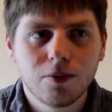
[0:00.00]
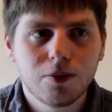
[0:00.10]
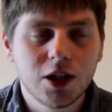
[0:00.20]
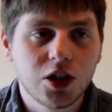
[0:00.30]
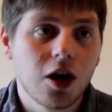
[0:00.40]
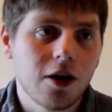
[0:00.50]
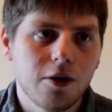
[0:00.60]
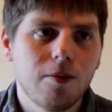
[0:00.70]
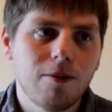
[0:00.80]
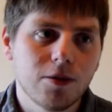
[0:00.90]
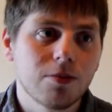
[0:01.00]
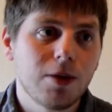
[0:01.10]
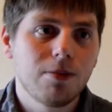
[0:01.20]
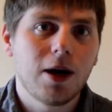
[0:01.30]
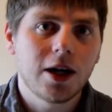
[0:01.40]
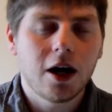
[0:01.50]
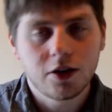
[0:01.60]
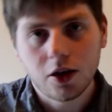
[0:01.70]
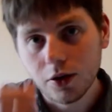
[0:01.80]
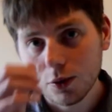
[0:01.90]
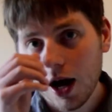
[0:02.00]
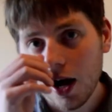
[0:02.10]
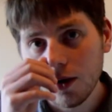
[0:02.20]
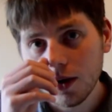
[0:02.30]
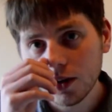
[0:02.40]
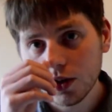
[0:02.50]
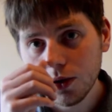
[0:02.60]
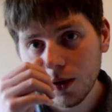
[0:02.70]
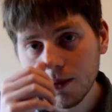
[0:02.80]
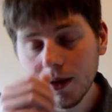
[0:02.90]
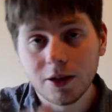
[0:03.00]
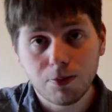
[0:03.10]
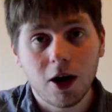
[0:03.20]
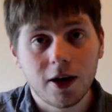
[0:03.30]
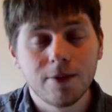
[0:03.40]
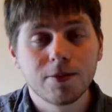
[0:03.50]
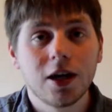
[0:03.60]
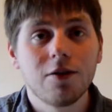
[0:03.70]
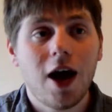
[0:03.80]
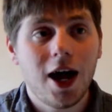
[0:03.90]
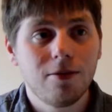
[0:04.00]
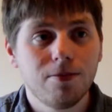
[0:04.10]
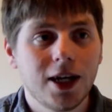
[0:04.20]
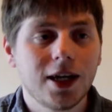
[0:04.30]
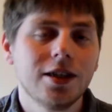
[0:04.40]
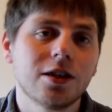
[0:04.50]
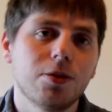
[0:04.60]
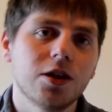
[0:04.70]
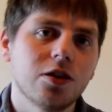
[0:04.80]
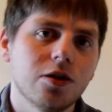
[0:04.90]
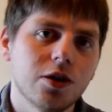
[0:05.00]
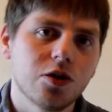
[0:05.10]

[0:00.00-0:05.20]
which Gaara remembers a bit about Naruto as well, to inspire himself and make it inspiration to his